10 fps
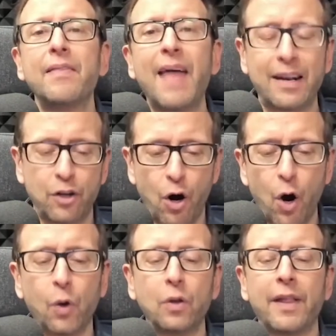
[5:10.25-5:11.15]
that
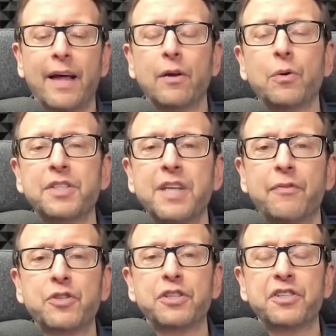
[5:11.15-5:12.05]
hole, that lower
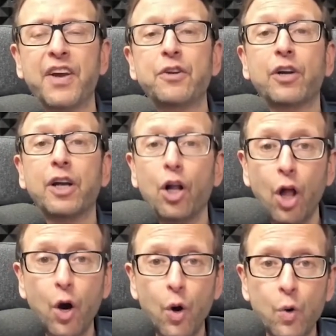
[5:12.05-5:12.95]
esophageal sphincter can
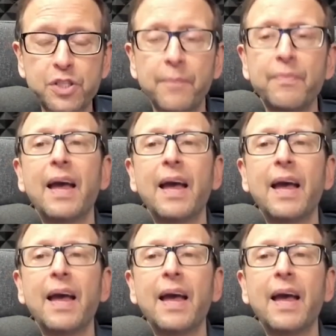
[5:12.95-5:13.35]
close,